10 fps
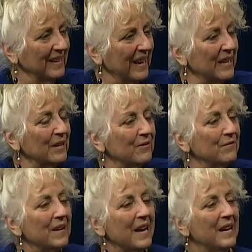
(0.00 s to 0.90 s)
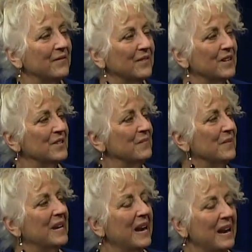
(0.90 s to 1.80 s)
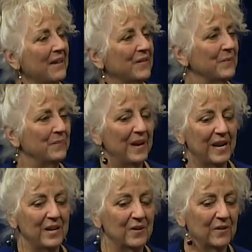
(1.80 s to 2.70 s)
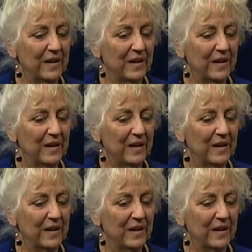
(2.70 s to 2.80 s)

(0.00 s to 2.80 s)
And the creative doesn't mean I have to paint or I